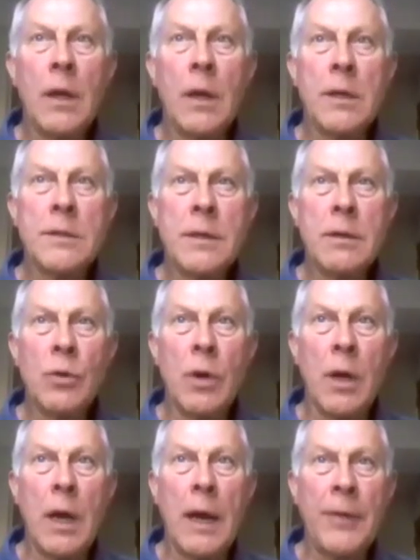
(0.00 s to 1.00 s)
so
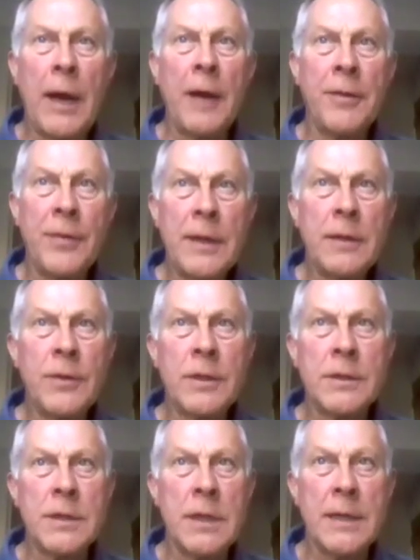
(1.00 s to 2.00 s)
I think
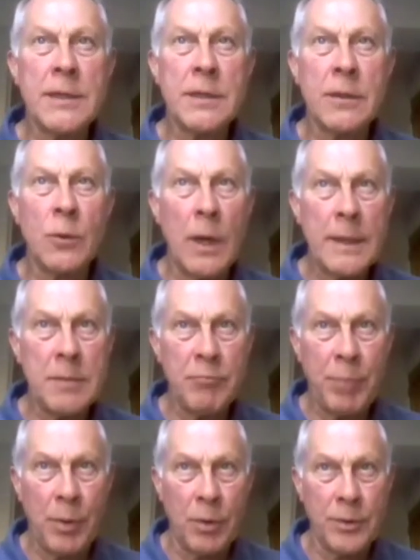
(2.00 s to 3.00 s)
that it's quite
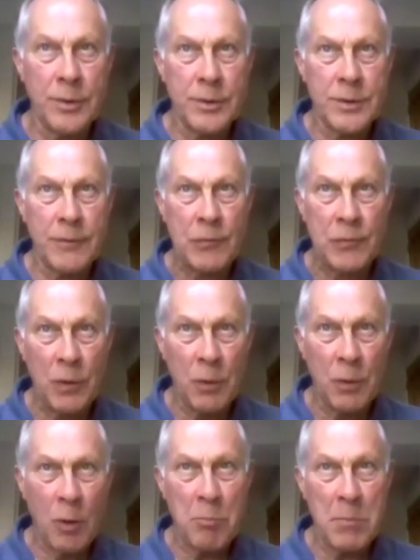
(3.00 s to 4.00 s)
important to
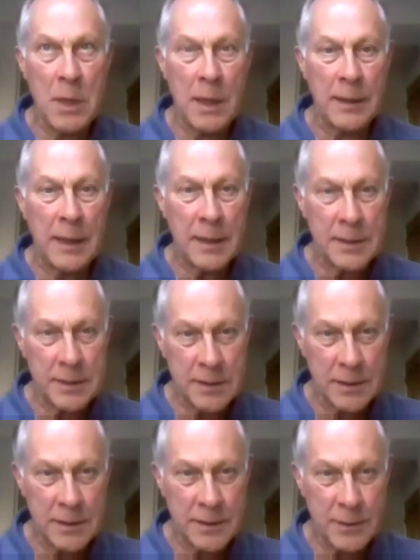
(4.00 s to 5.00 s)
form
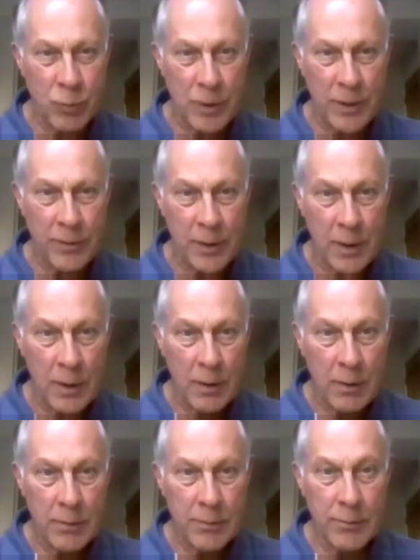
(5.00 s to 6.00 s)
alliances with
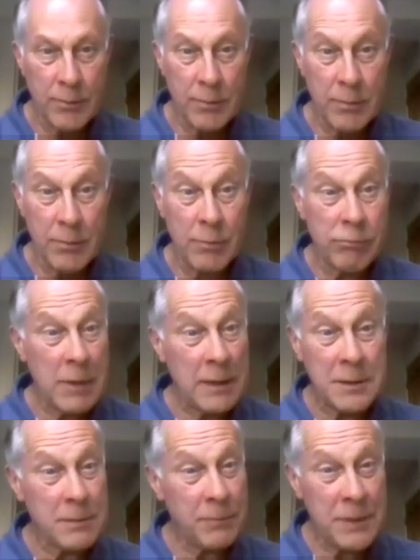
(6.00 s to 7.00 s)
the
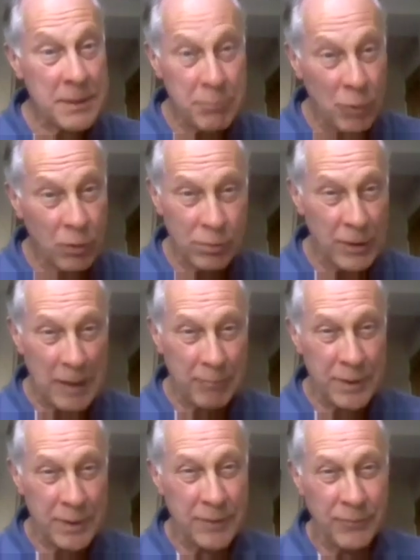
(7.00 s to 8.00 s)
relatively small
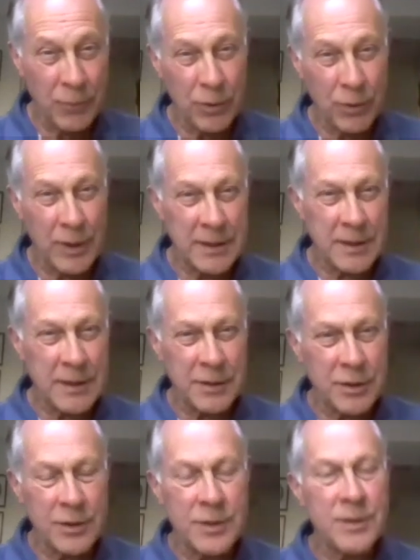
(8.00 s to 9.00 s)
numbers of
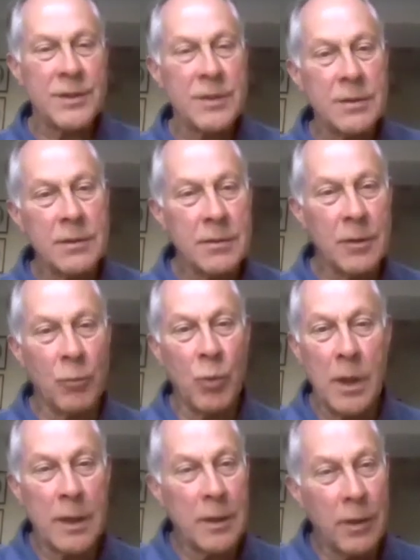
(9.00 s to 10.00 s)
organizations that
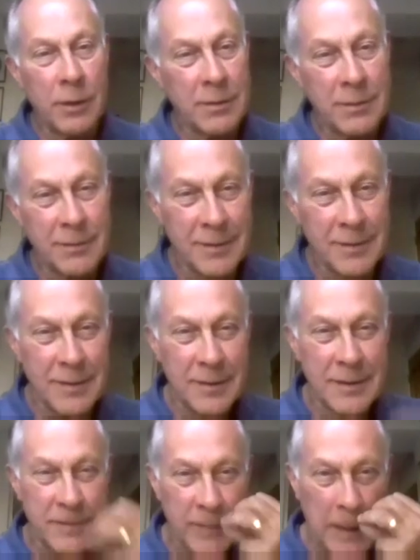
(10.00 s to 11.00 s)
work on
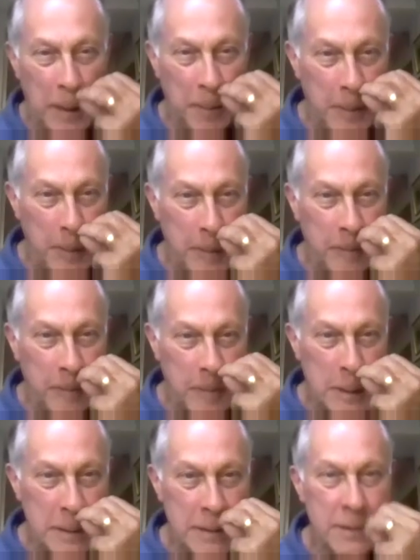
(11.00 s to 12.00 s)
development,
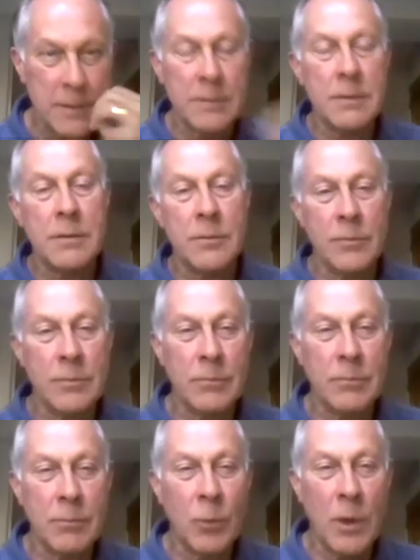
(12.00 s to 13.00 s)
that
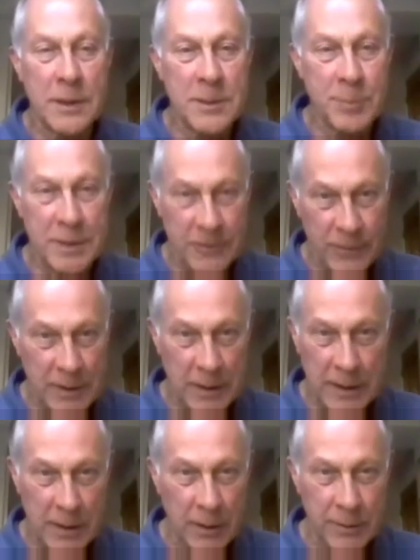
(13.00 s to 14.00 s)
work specifically on